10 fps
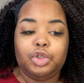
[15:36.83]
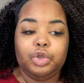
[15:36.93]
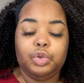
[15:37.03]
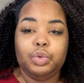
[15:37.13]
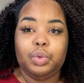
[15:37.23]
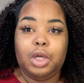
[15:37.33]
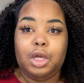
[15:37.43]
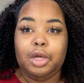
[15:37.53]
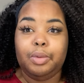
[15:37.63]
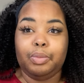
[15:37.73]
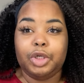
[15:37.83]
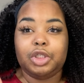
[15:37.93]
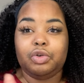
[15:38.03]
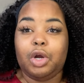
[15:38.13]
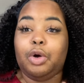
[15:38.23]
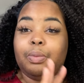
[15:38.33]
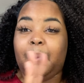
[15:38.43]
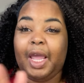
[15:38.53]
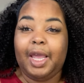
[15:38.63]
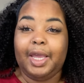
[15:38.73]
to moisture, oh,
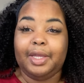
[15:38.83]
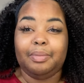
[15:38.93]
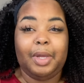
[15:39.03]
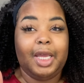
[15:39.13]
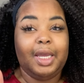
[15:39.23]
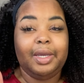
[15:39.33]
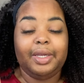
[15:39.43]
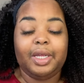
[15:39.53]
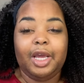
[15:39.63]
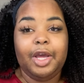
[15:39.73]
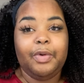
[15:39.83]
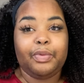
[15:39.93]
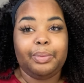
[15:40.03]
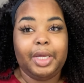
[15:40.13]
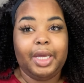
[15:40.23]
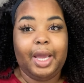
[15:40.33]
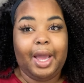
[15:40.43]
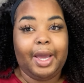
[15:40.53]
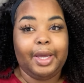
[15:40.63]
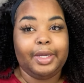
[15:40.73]
pain for me,
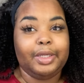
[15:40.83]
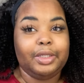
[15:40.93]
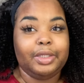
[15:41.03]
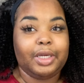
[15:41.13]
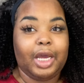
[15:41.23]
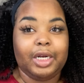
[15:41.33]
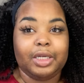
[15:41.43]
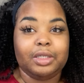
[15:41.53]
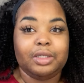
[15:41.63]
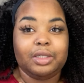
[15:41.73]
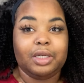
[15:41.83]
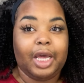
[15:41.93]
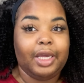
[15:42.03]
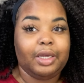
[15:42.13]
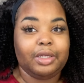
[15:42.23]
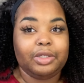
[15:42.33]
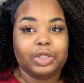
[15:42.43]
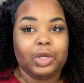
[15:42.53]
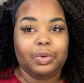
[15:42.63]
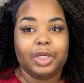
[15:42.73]
I kind of like,
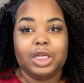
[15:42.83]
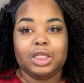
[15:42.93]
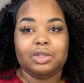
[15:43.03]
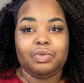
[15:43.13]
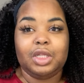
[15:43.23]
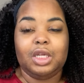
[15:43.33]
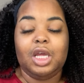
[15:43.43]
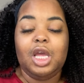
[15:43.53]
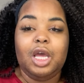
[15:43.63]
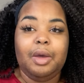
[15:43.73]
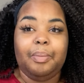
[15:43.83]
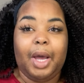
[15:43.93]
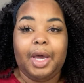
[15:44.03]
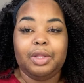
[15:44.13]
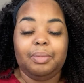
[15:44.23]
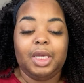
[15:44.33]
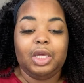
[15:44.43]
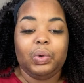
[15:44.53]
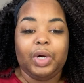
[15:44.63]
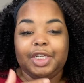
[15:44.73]
so it doesn't really bother
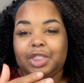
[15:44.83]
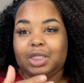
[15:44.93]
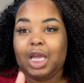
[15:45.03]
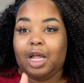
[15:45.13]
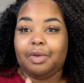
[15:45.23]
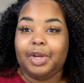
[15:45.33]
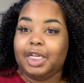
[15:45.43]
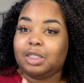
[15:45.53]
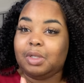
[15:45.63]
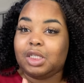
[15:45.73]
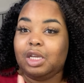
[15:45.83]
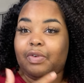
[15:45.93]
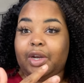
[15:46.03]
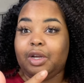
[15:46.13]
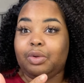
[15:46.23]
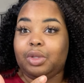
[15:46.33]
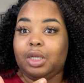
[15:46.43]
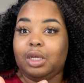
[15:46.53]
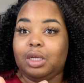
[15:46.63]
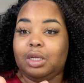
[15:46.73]
me, or I just tolerate, especially if I know
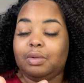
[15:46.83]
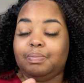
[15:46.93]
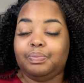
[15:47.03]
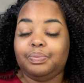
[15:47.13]
the